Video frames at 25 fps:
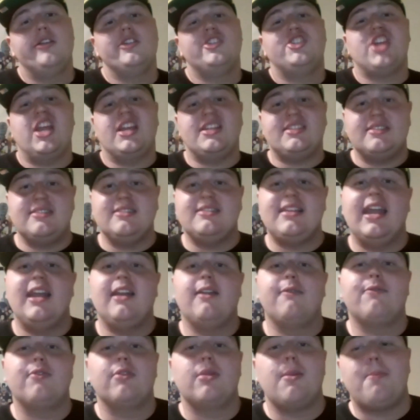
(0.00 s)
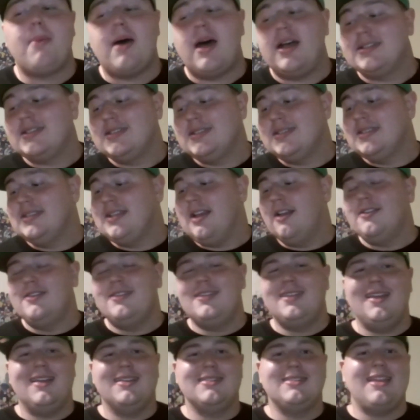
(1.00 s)
Jayson Tatum from the Boston
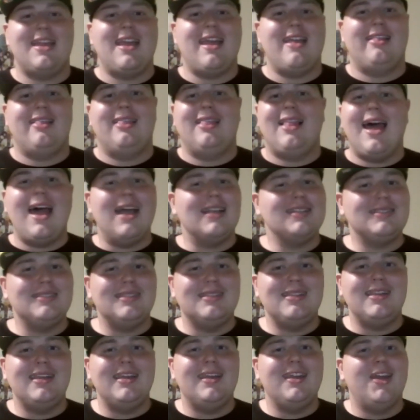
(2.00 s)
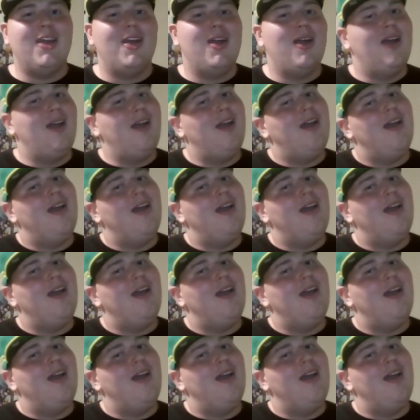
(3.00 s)
Celtics, and lastly,